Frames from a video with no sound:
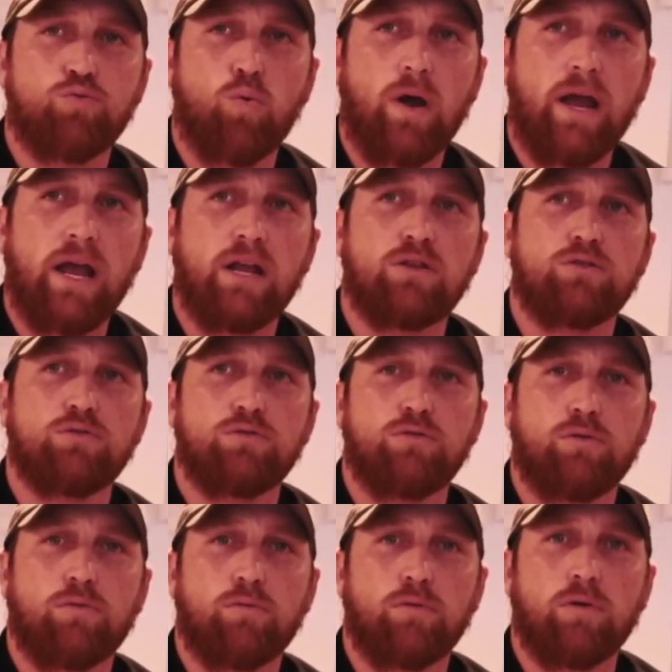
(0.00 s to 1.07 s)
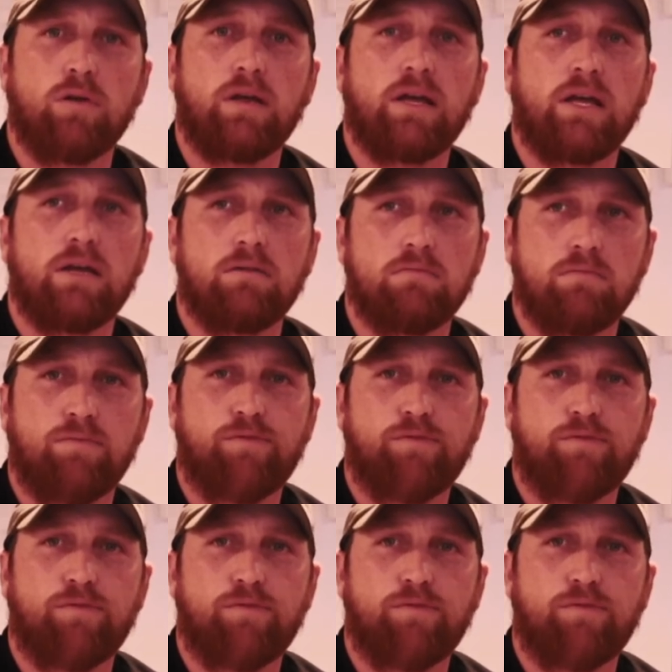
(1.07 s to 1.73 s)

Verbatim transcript: way to really